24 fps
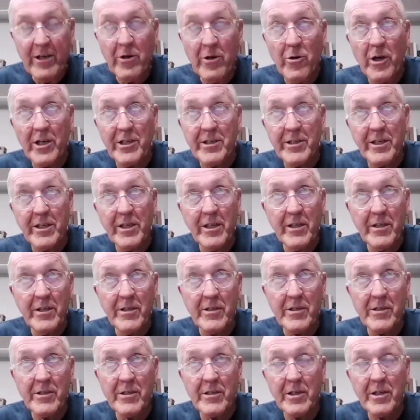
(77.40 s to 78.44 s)
my question
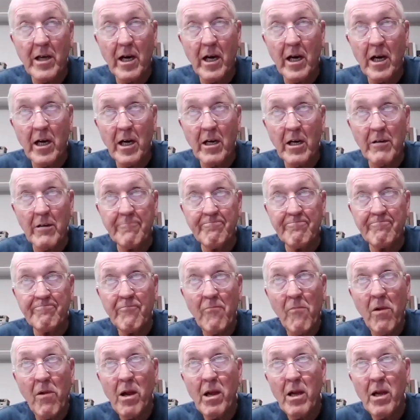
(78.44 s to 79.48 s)
is,
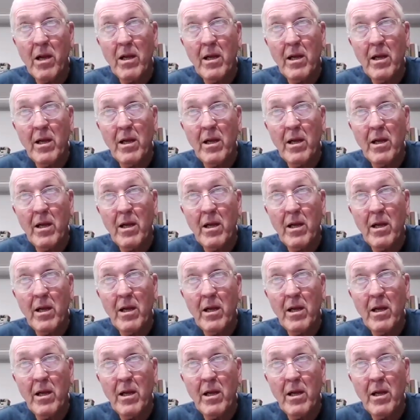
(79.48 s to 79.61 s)
in